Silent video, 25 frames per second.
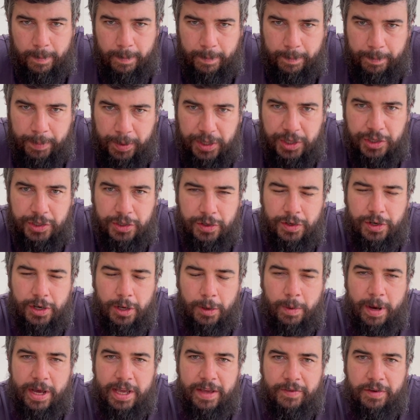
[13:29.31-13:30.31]
But you should
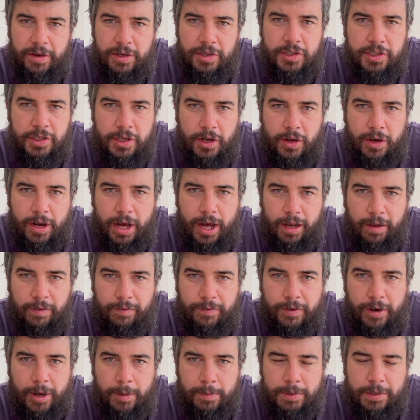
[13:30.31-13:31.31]
know where you got your Stone Island
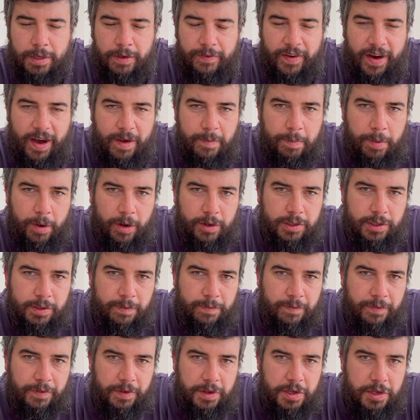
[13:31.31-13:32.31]
from. So if I bought
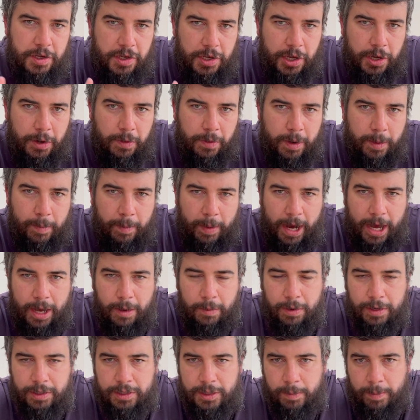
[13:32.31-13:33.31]
something new and a
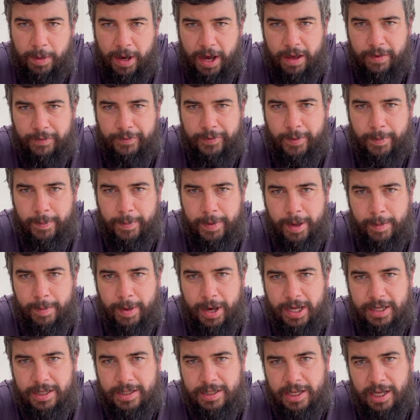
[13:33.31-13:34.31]
buyer wanted to buy it from me, I
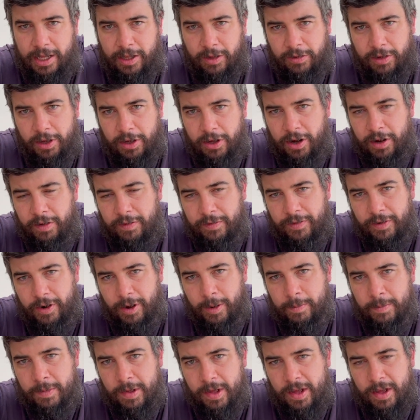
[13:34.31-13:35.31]
might say, look, I got it
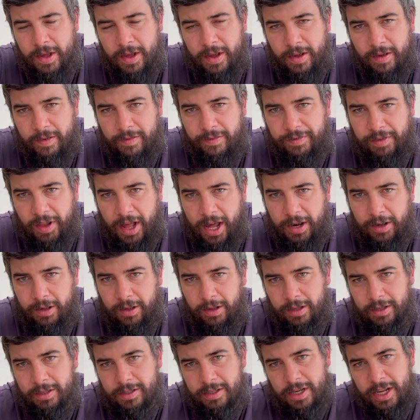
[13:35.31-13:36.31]
from
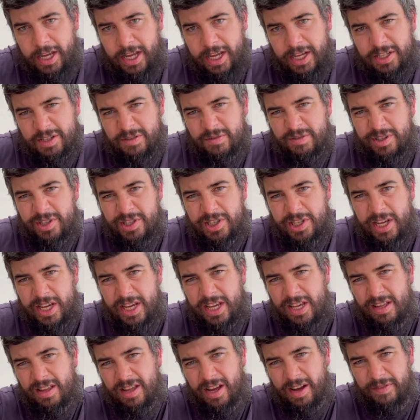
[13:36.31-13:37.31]
Flannels and here's a
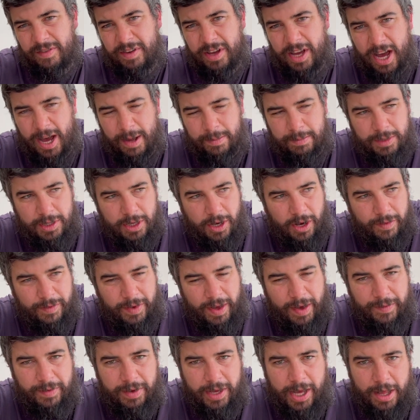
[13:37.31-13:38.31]
receipt that I've kept. Or
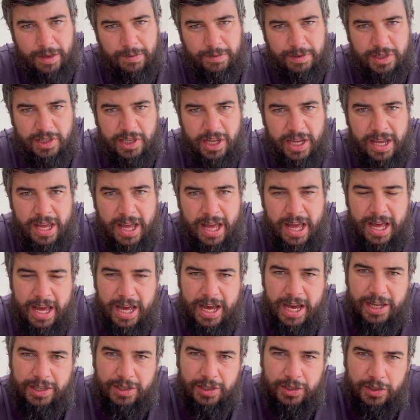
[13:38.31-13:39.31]
if you haven't kept the receipt,
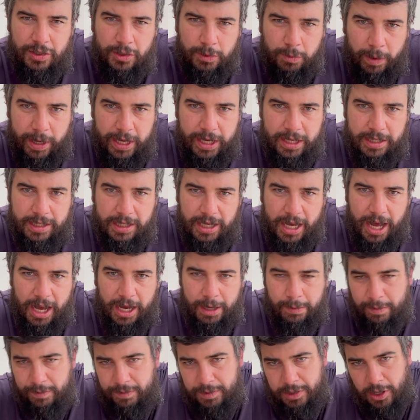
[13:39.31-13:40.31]
here's a swing
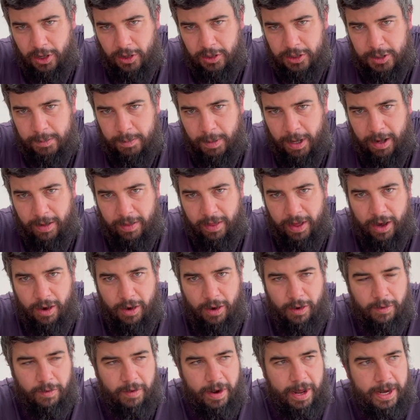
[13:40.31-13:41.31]
tag. We've talked about that
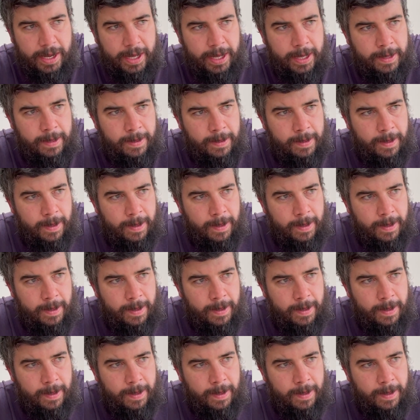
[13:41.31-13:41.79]
already.